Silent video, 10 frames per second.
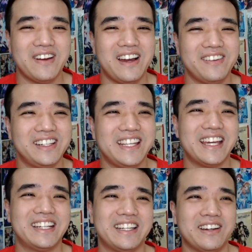Well, in the
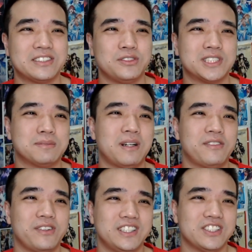end, they are too
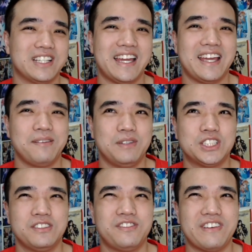smart for each other and
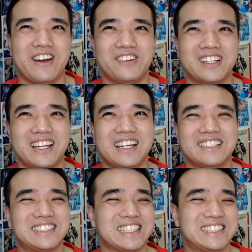mission failed
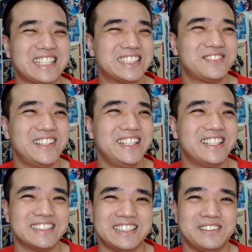successfully
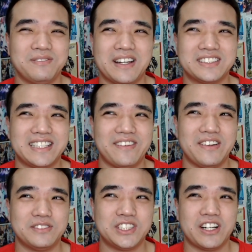because they managed to get
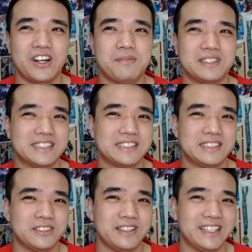rid of Gerald, but this
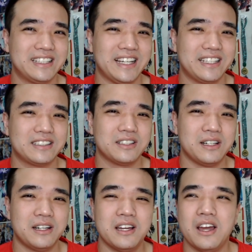is to ignite
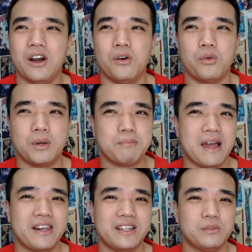the whole
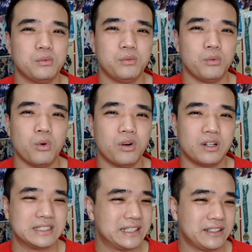rebellion
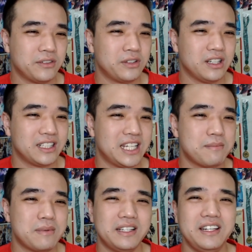wars they're going on
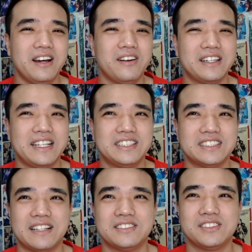here. But you know, they
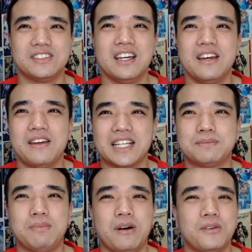just have to
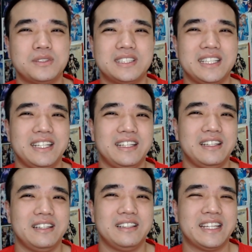expose
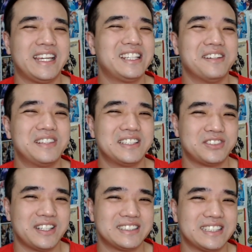the kingdom they're
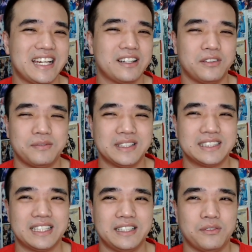trying to attack, or
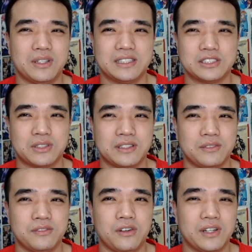basically the one they're trying to
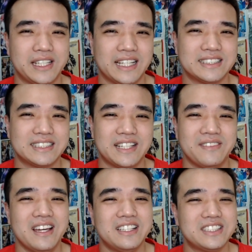vote against them,
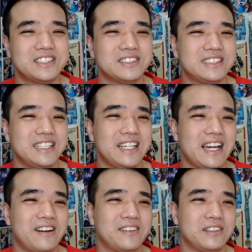just to see
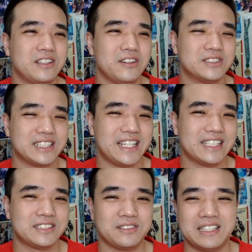how it goes, I
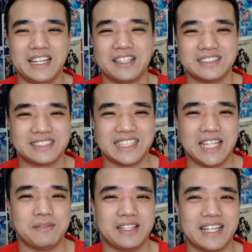guess. So they're gonna
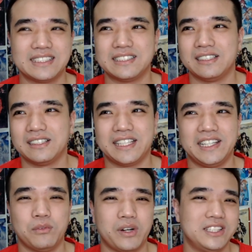scheme against another
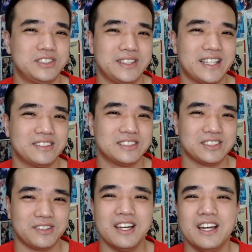kingdom working together.
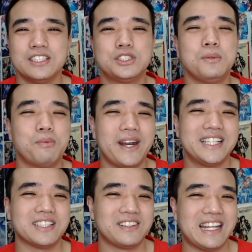So two
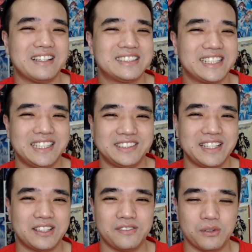brains are now sticking
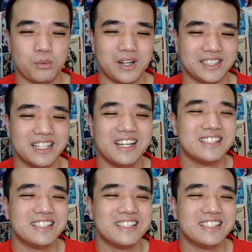together for one.